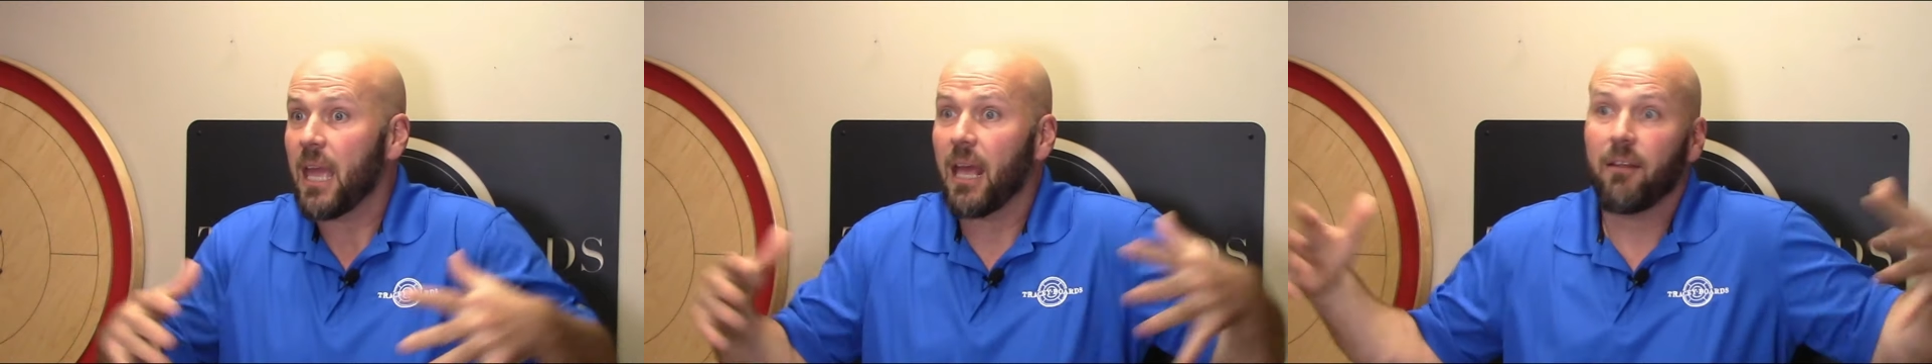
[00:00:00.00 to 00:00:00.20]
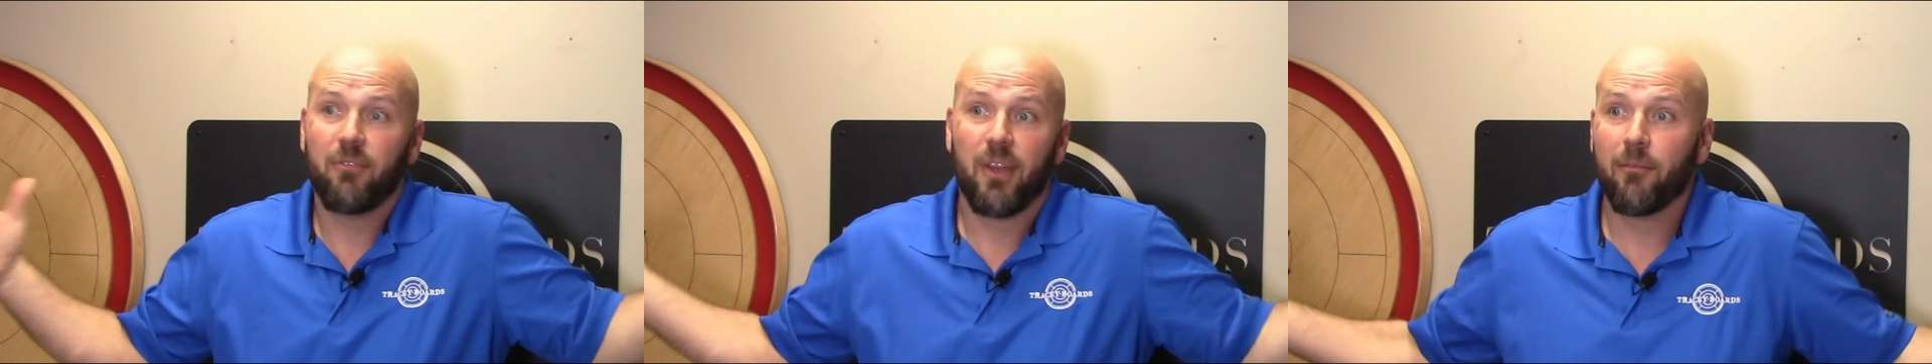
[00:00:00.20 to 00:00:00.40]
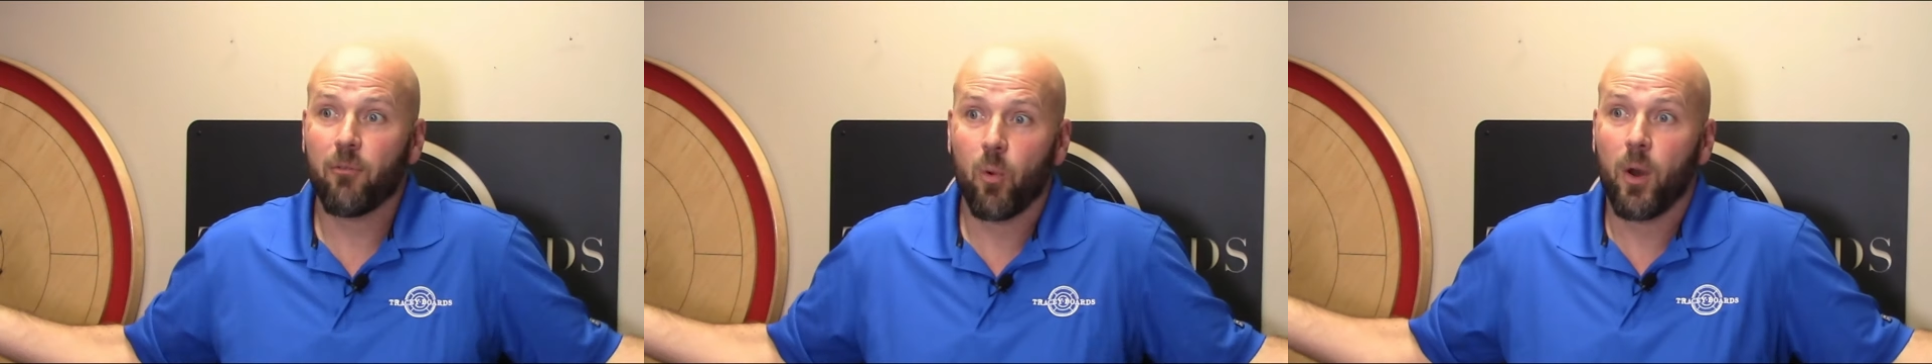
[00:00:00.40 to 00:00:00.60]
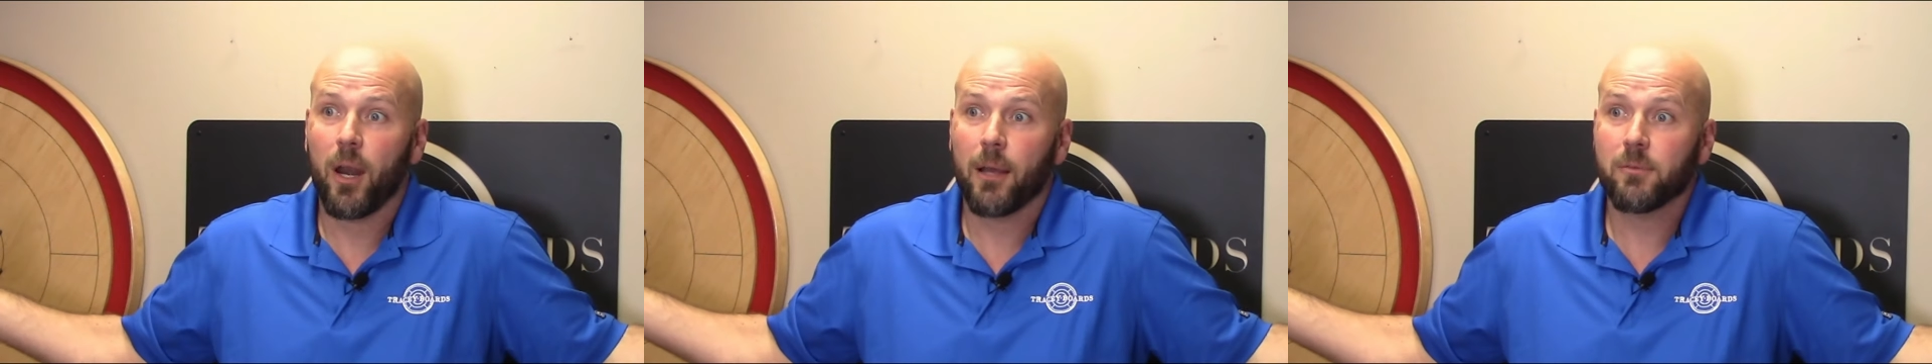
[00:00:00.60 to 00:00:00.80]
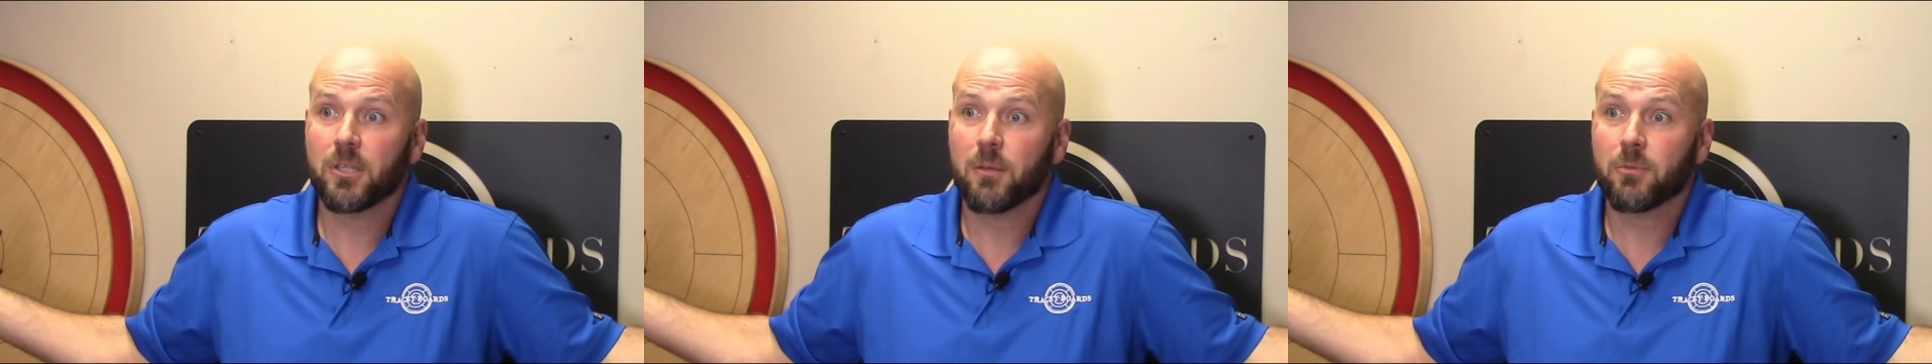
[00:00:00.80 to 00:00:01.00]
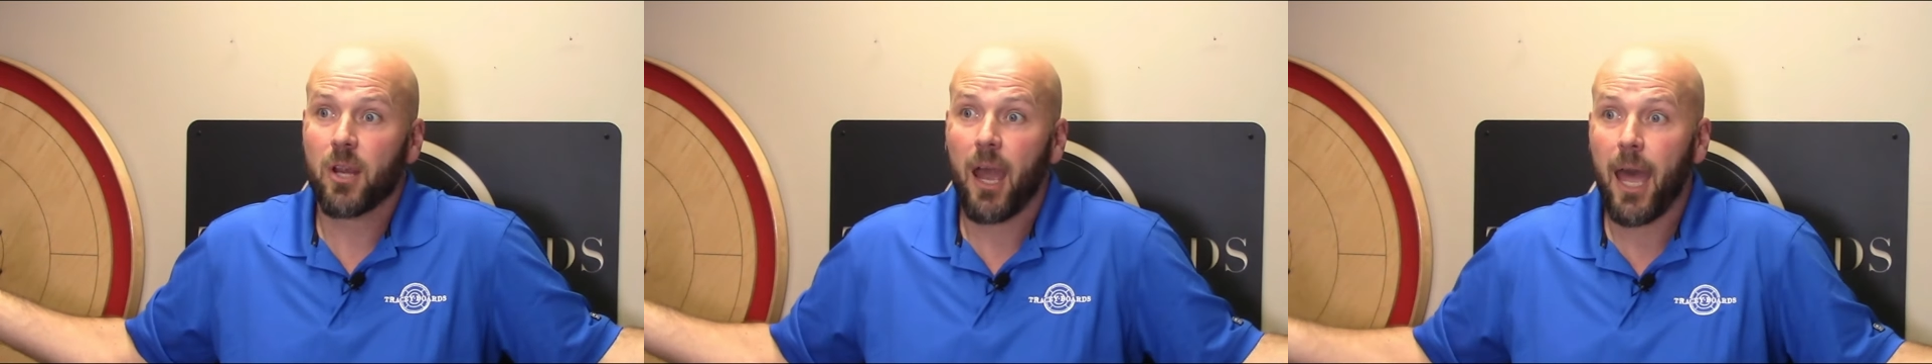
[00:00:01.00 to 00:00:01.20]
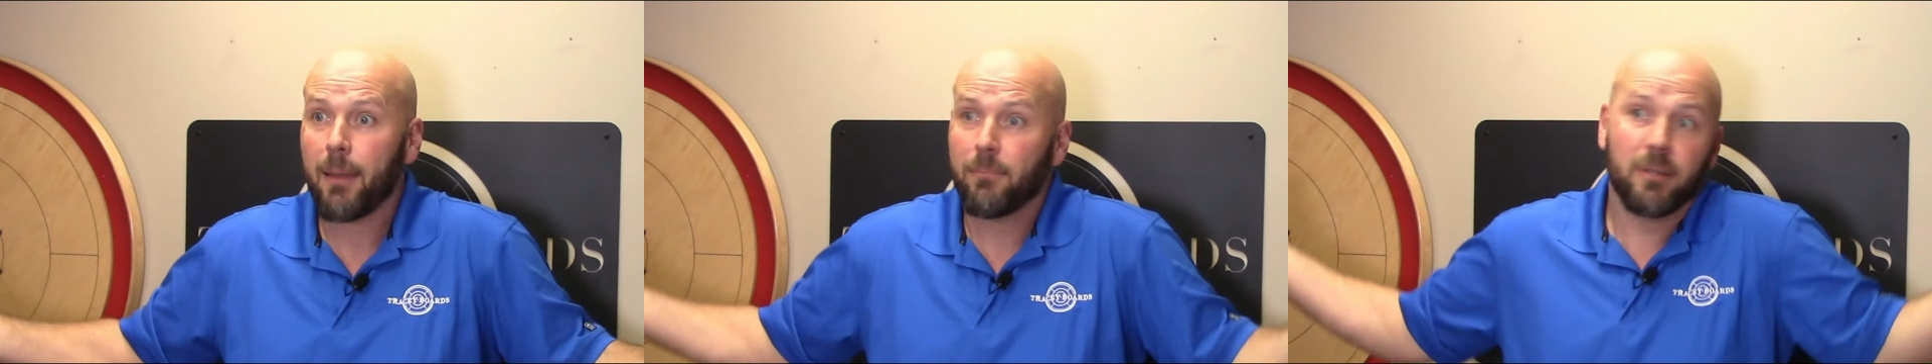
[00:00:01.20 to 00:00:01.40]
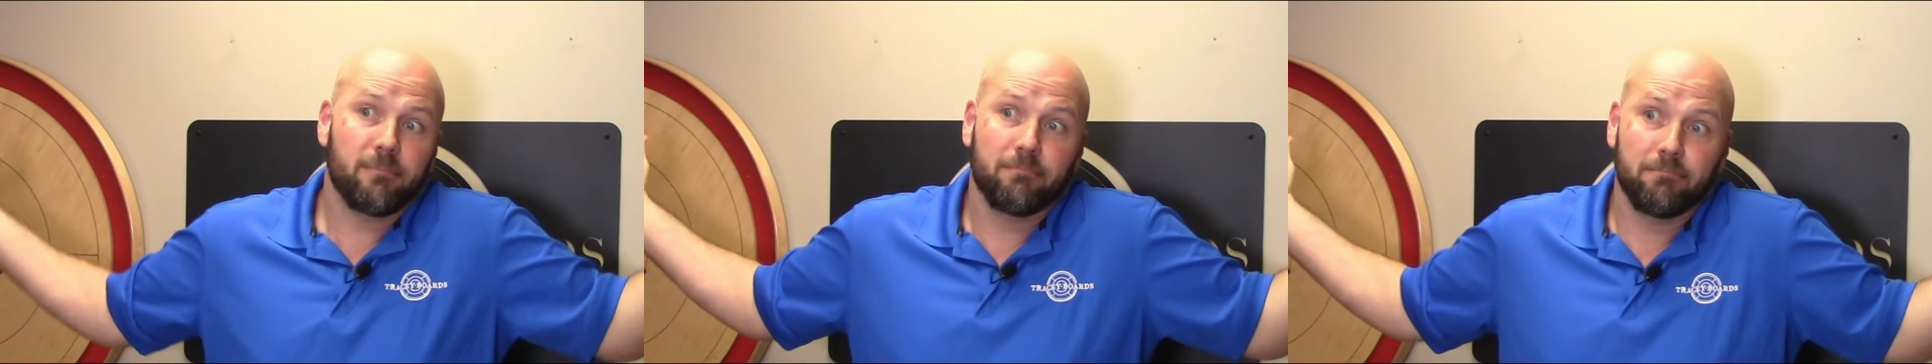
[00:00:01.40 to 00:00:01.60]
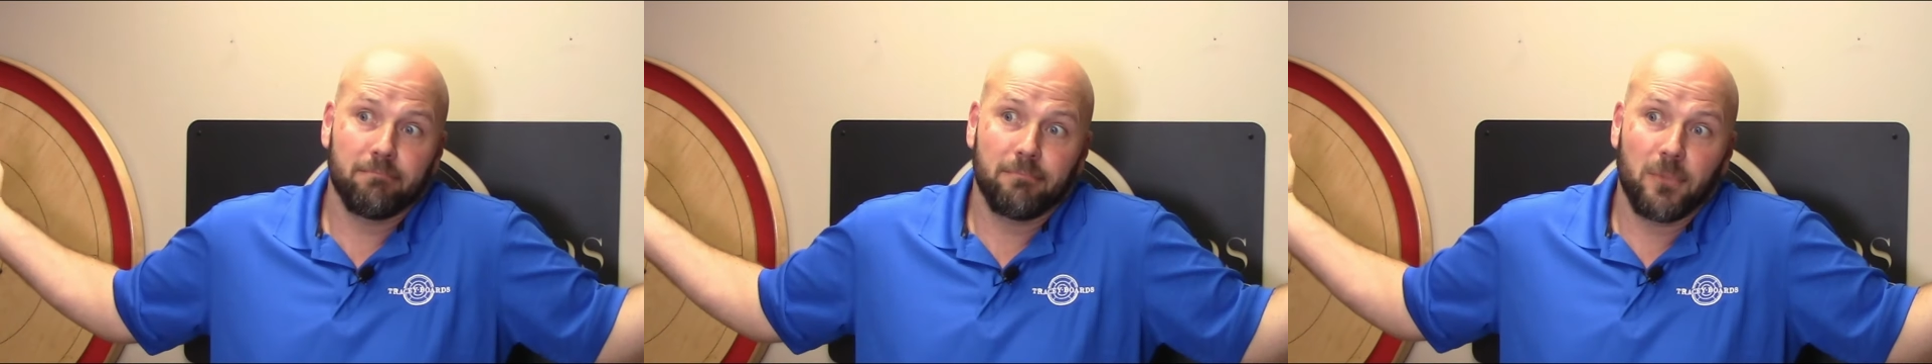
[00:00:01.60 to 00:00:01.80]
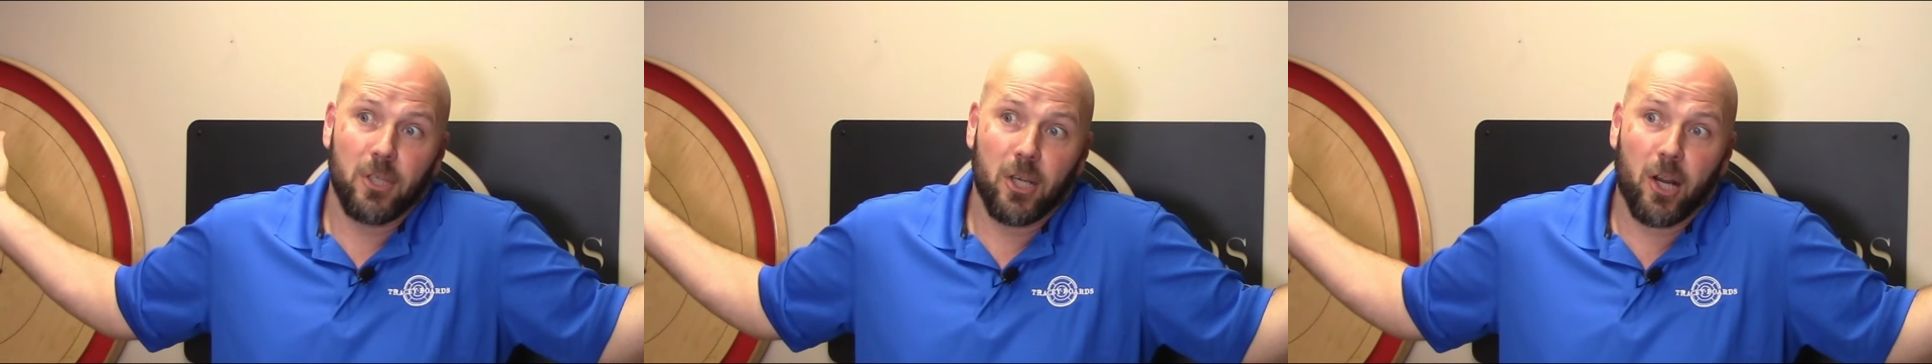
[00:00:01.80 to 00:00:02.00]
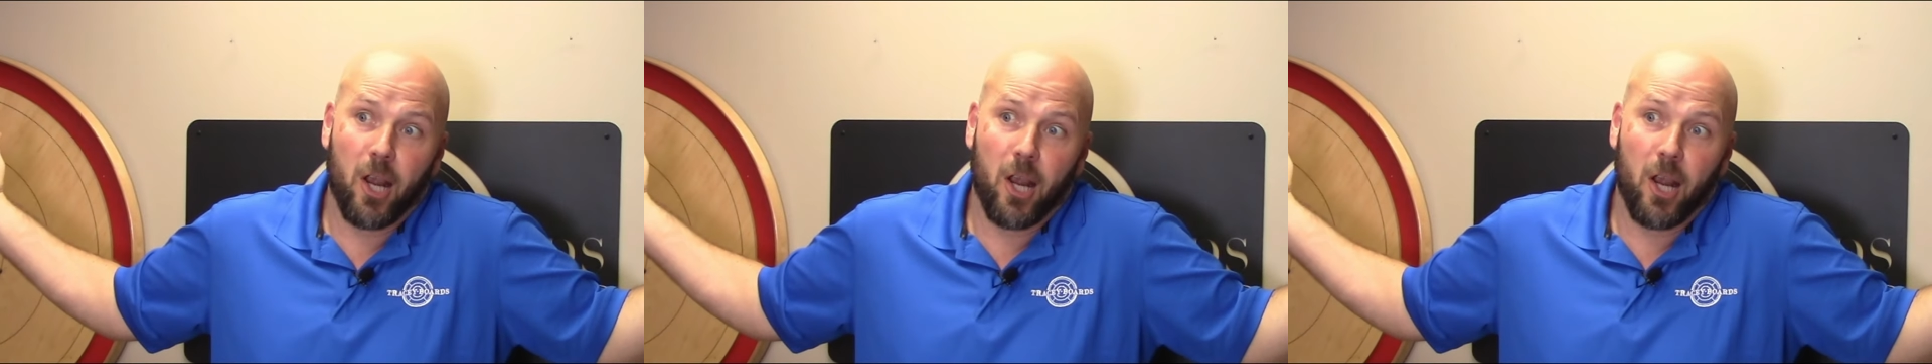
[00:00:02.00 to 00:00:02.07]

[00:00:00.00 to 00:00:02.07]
and if you ever want to unsubscribe, you're